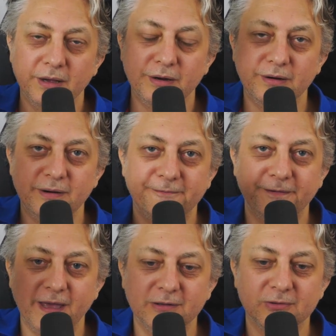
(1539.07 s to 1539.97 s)

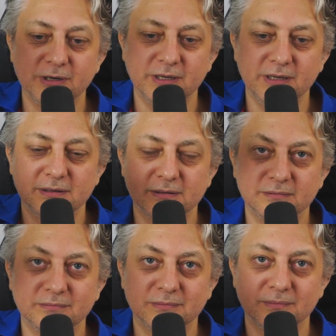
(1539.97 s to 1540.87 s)
Refactor the
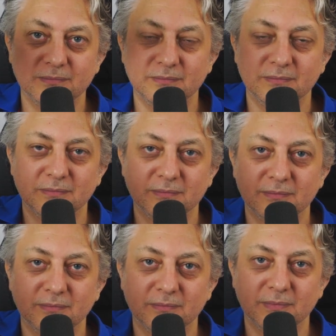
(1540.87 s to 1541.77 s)

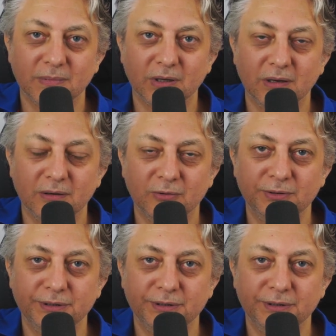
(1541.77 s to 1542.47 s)
code